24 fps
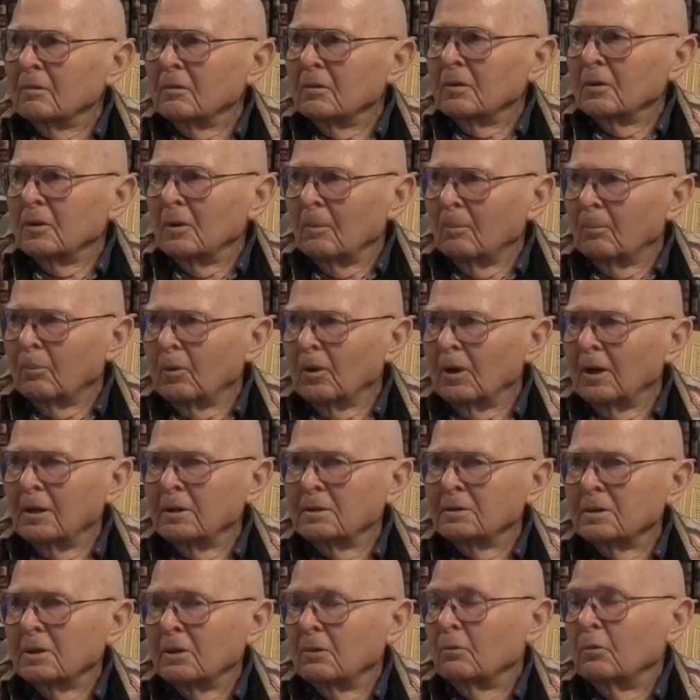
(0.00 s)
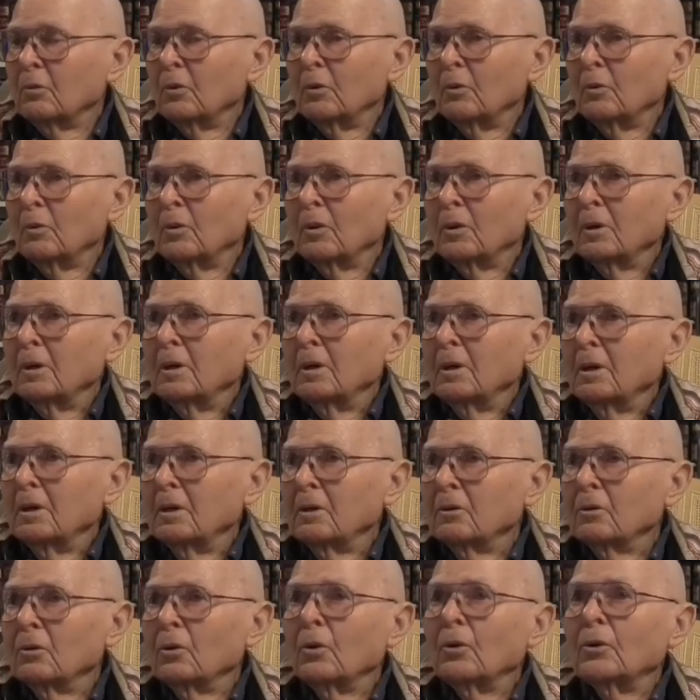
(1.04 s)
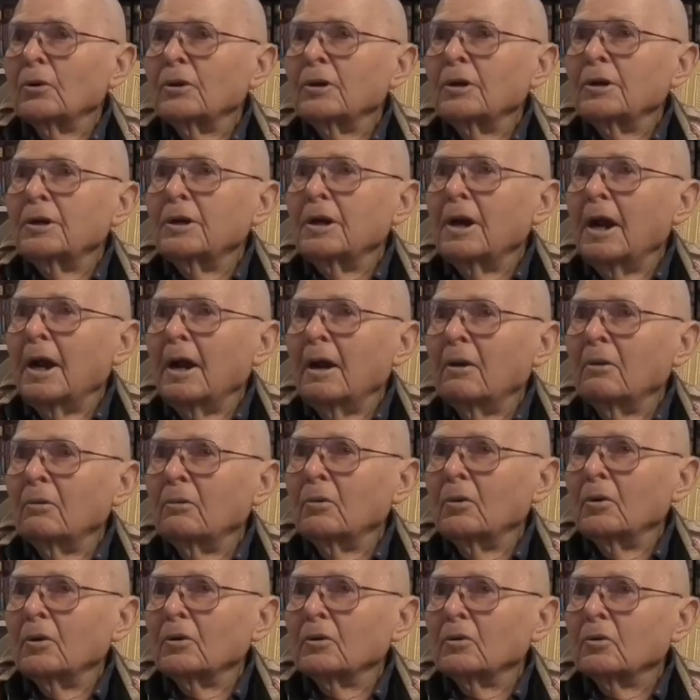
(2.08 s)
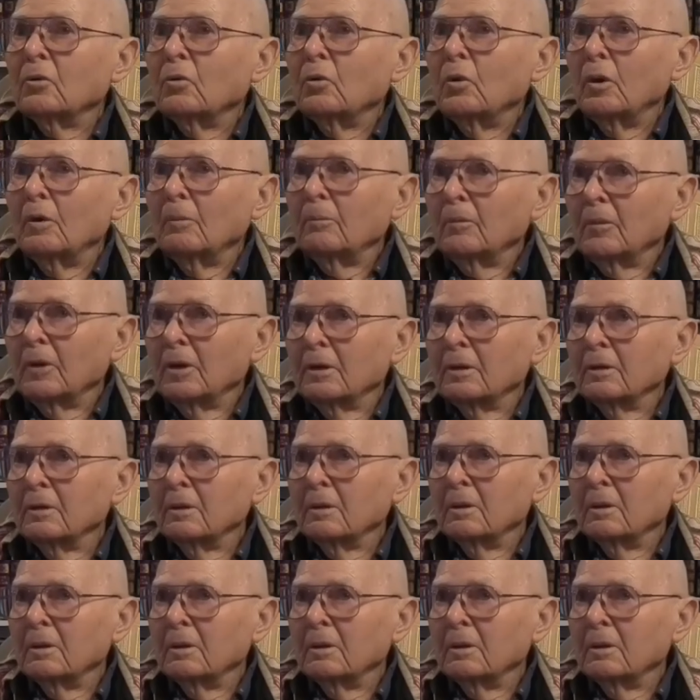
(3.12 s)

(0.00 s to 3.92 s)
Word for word: the planes, and we were loaded down with equipment